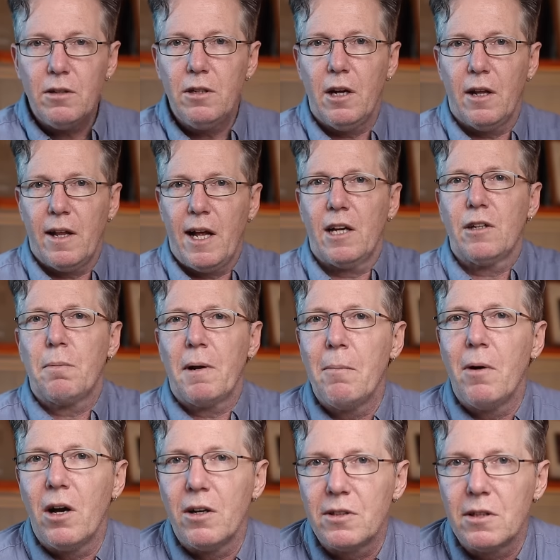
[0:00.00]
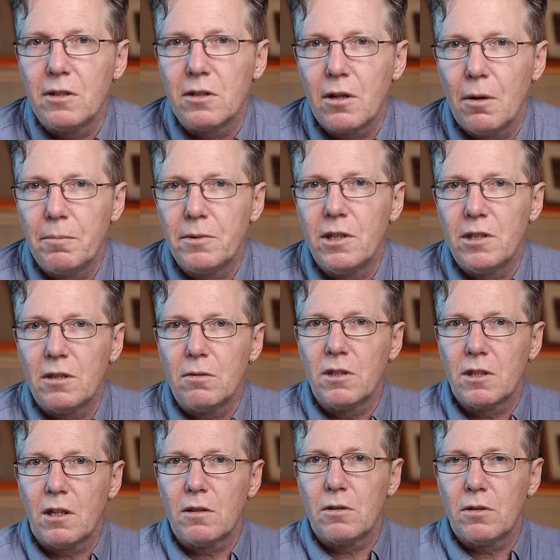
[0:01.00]
you know the Hasselblad Masters competition,
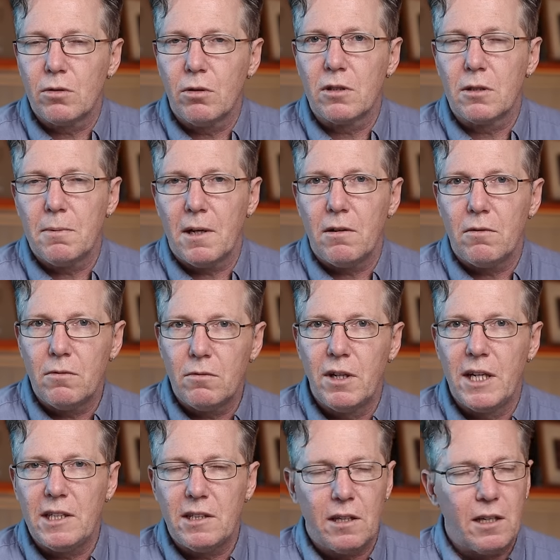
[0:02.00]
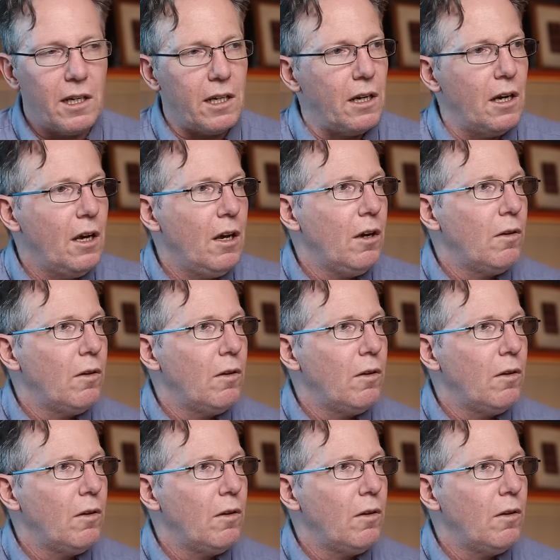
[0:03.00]
which I talked about recently,